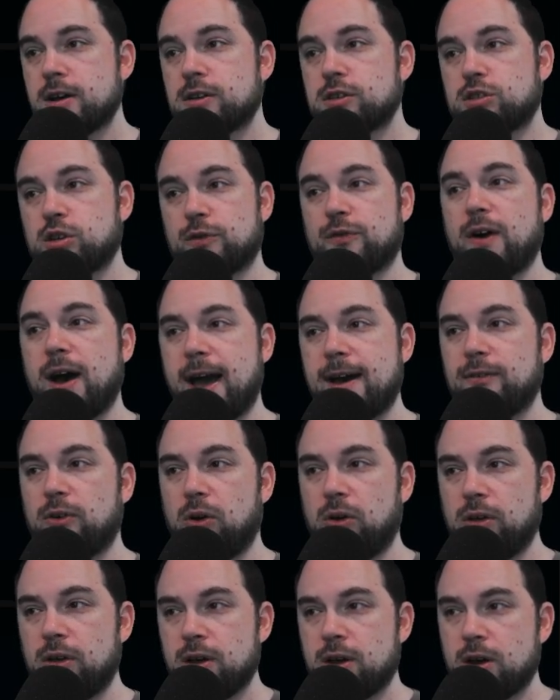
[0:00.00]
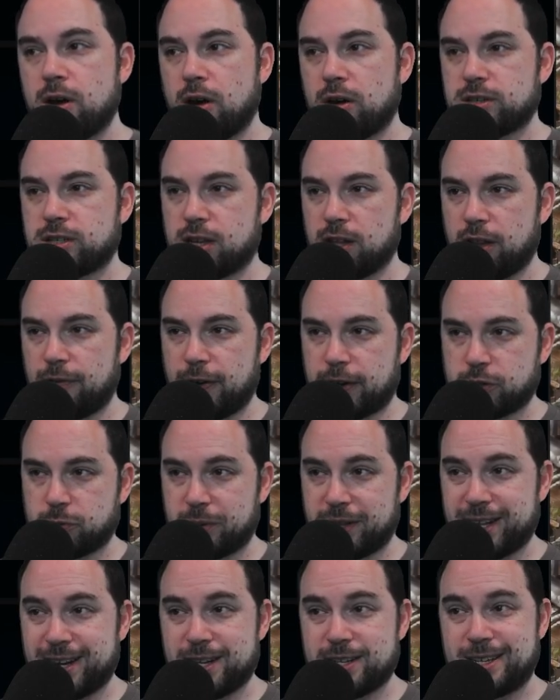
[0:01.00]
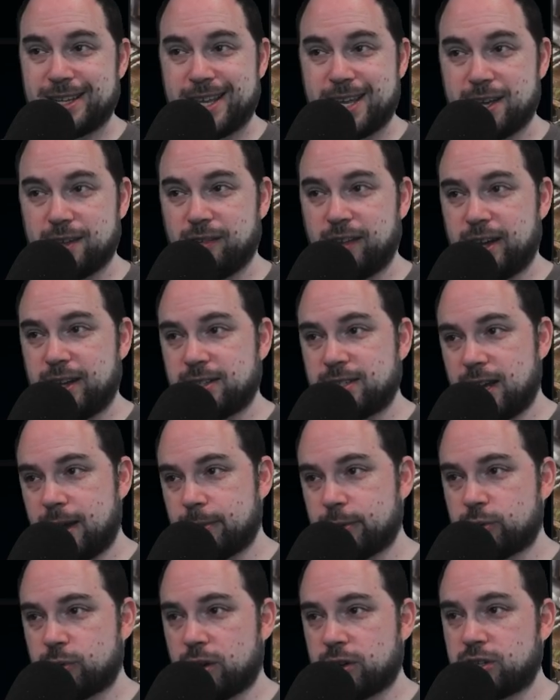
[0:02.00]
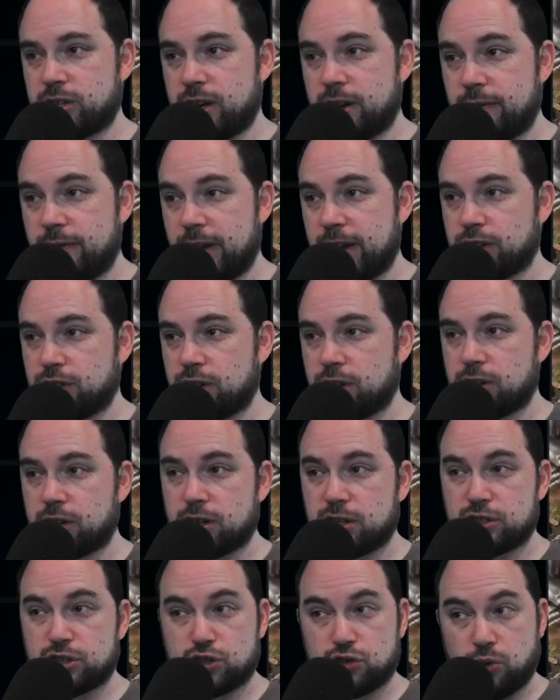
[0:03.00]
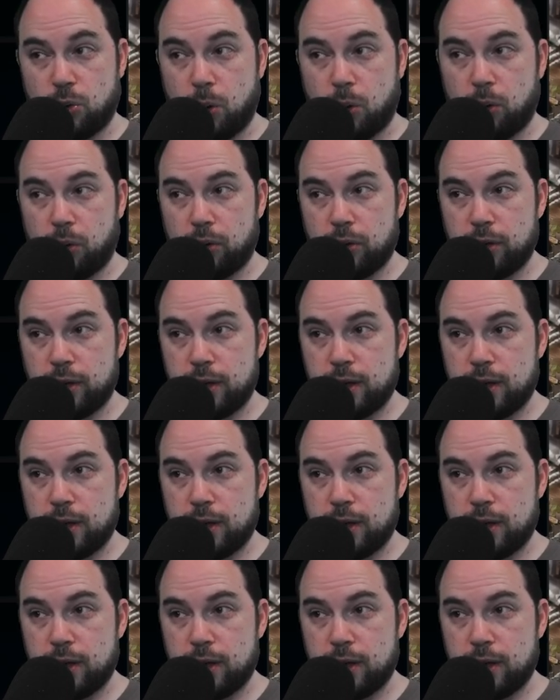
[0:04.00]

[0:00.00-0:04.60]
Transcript: Survival are skill effects related to healing, damage reduction, and evasion. Control